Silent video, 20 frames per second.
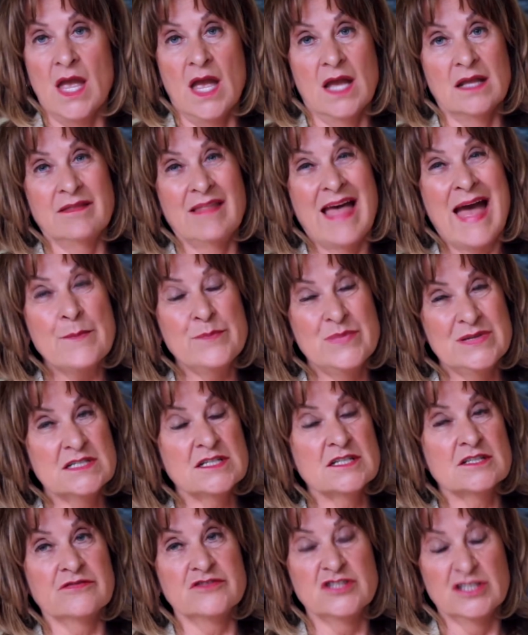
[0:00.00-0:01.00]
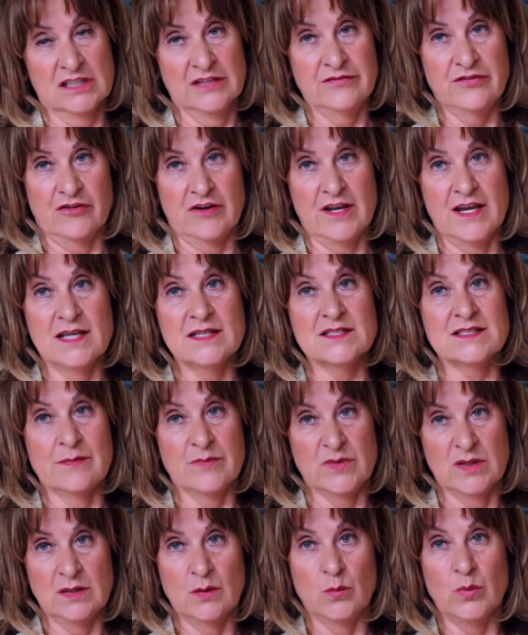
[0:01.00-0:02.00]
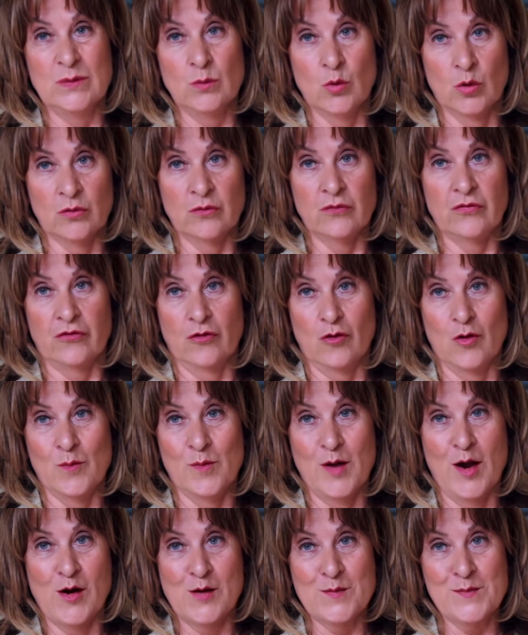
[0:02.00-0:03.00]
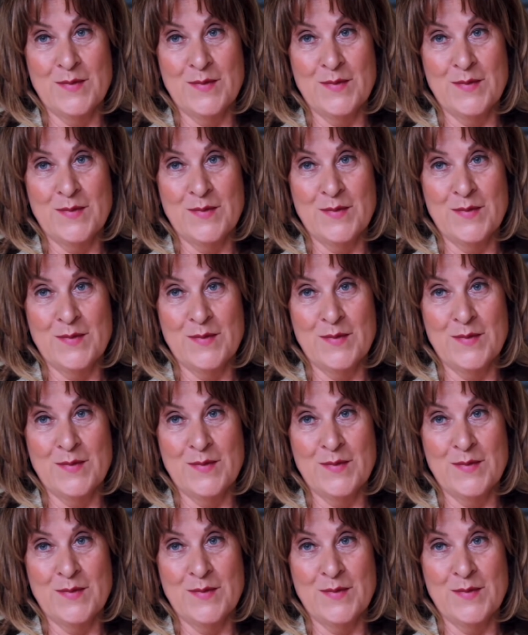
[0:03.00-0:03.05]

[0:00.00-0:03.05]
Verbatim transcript: And that business of delivery is something that we want from our